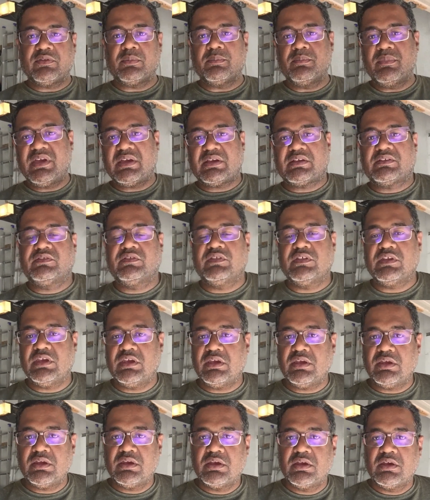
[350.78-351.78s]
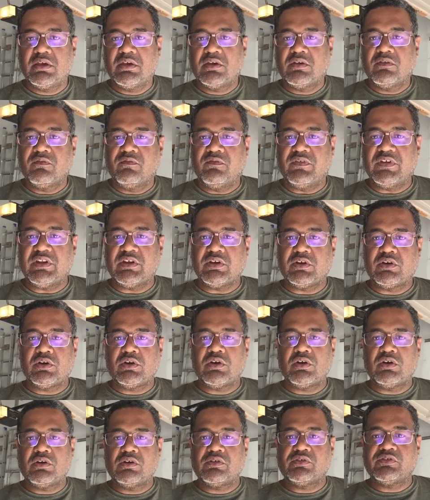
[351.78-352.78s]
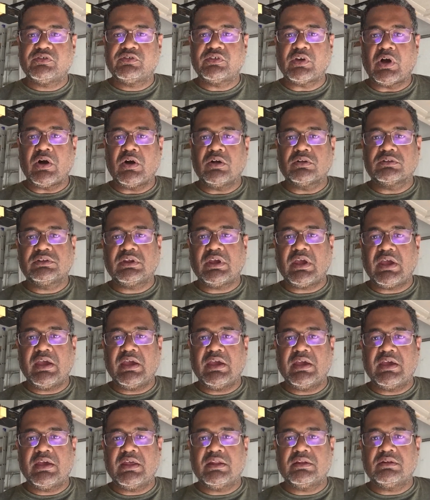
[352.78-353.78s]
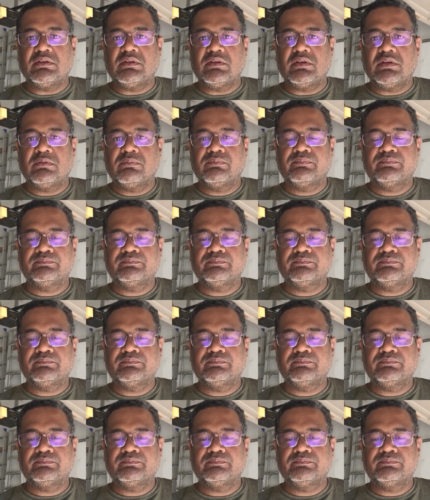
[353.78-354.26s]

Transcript: mix, the vinegar, salt, and